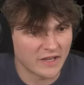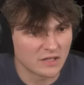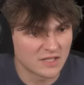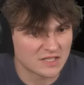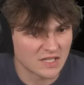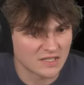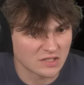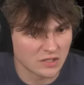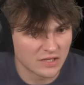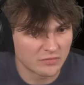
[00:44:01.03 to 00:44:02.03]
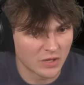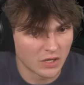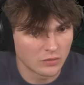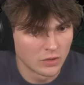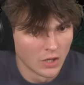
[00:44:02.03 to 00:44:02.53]
this thing isn't going to leave me
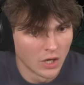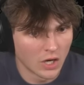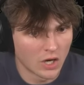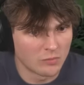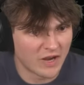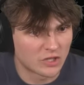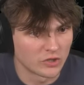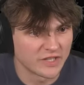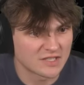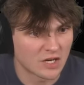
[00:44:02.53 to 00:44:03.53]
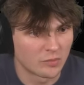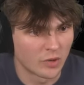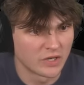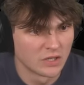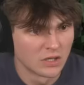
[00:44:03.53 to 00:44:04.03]
alone. Oh my god, and there's
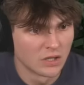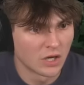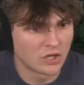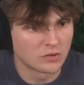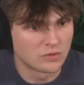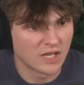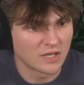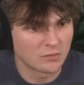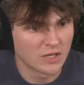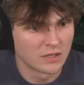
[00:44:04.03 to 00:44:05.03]
Herobrine. Are you kidding me?